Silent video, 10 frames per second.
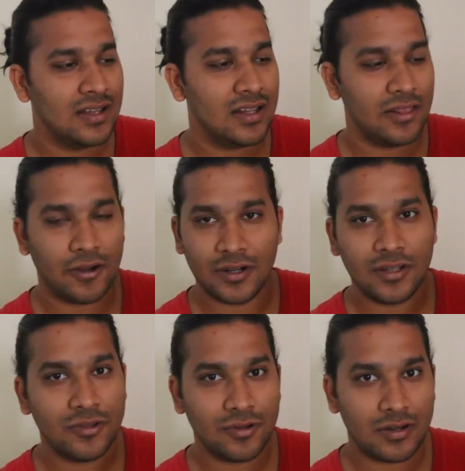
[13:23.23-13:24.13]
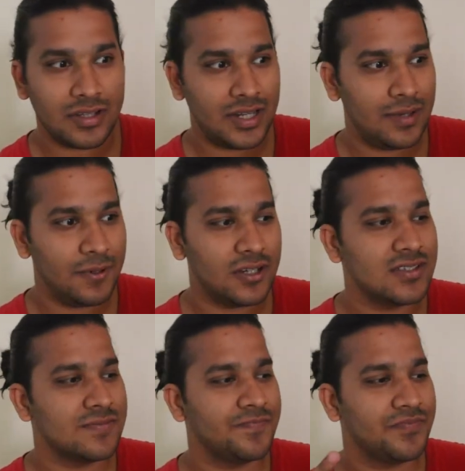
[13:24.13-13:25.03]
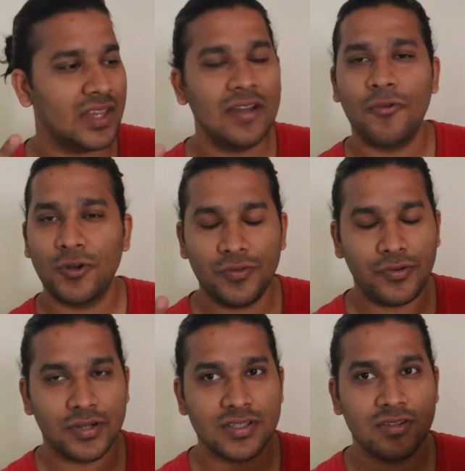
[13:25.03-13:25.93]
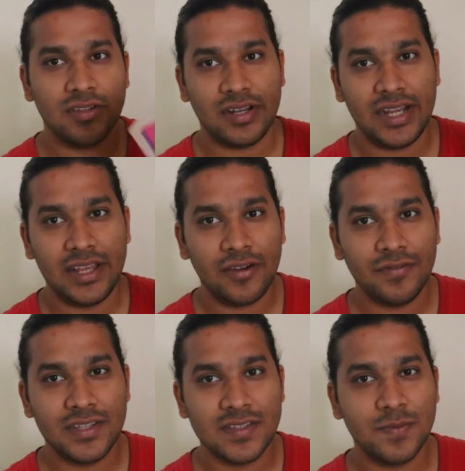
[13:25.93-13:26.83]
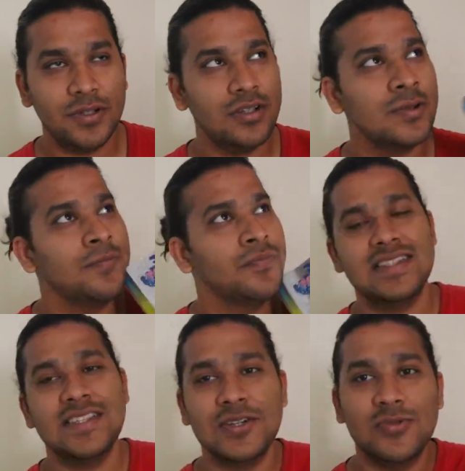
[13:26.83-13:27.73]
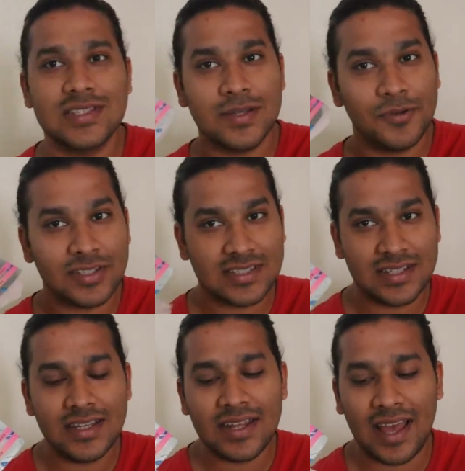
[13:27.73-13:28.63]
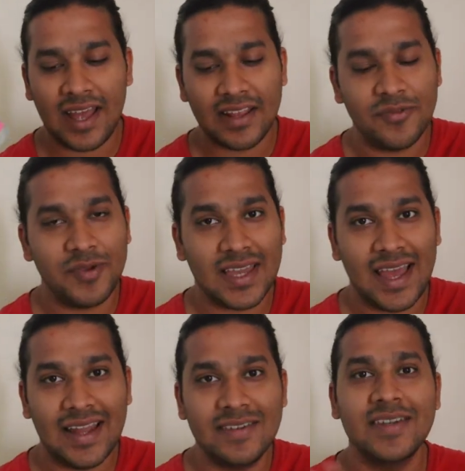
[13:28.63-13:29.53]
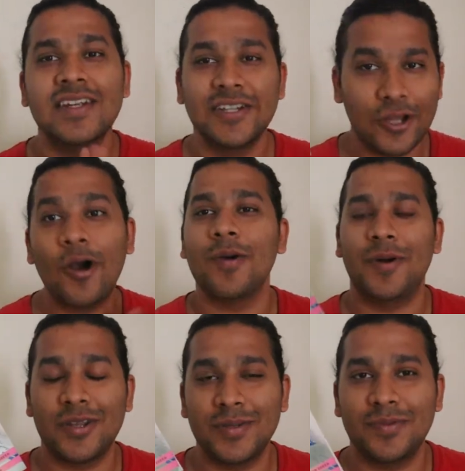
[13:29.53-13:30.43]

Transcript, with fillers: a lot throughout the day, because I want to focus on the reading of this book. I'll see you once the book is done, and then we can talk about the